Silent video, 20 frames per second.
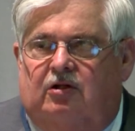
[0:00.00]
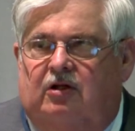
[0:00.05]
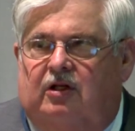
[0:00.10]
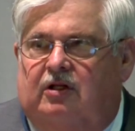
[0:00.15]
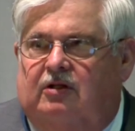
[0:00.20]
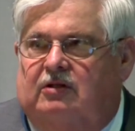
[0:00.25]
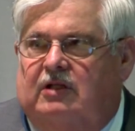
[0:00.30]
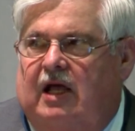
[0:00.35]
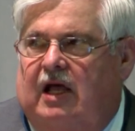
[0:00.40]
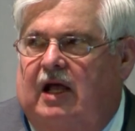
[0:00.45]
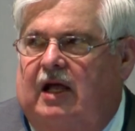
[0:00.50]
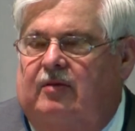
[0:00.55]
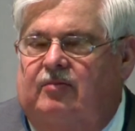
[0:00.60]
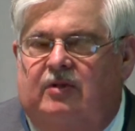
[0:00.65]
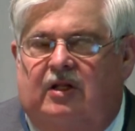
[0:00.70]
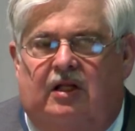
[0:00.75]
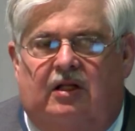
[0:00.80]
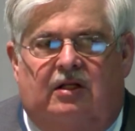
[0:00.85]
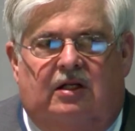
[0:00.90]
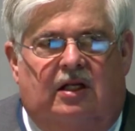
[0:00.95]
test scores
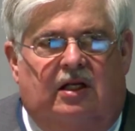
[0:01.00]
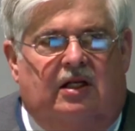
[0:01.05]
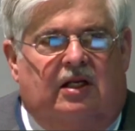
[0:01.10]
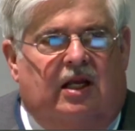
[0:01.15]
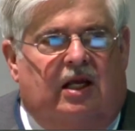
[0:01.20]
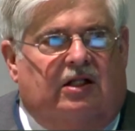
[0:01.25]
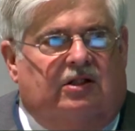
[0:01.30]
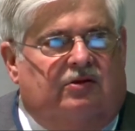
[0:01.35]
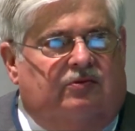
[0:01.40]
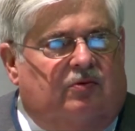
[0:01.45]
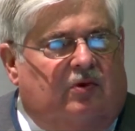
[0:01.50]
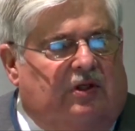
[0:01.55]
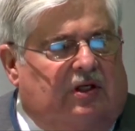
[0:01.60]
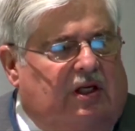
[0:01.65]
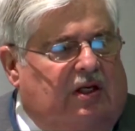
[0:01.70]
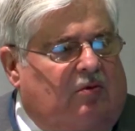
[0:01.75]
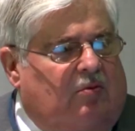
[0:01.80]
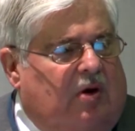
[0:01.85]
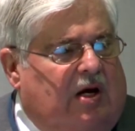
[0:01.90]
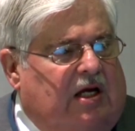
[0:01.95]
being used as
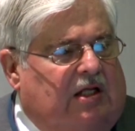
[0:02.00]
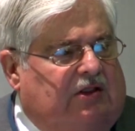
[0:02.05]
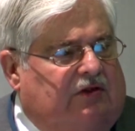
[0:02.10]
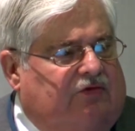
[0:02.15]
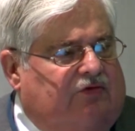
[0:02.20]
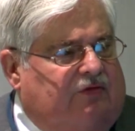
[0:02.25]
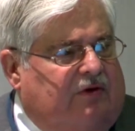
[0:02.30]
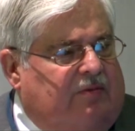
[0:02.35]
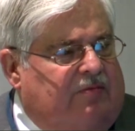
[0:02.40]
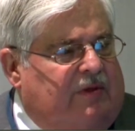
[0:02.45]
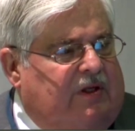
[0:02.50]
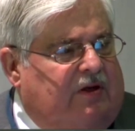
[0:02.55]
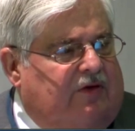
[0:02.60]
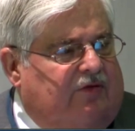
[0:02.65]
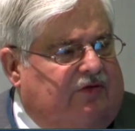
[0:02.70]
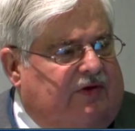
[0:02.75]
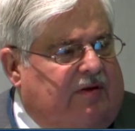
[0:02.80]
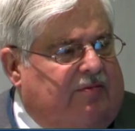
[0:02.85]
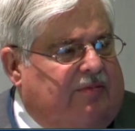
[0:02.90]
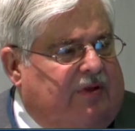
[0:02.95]
20%
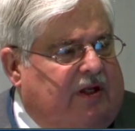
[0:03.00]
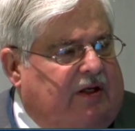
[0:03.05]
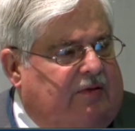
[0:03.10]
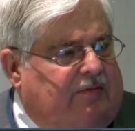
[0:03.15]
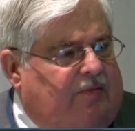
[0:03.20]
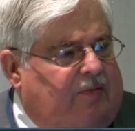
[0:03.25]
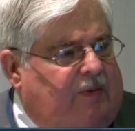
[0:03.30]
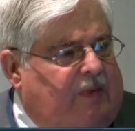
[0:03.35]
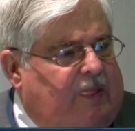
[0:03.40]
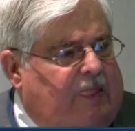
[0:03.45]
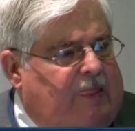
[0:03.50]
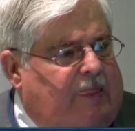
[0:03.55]
of a teacher's